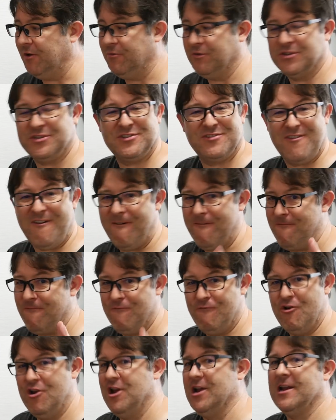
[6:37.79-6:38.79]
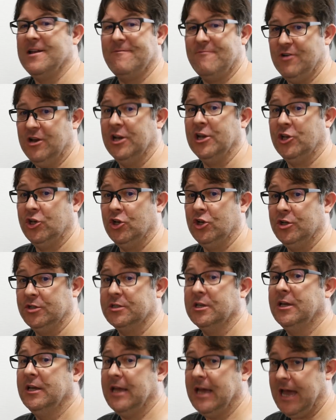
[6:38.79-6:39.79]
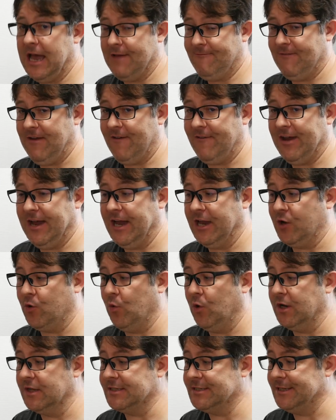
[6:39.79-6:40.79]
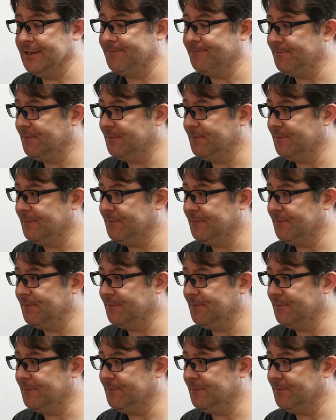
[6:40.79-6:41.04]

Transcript: which are really, really good, very high quality.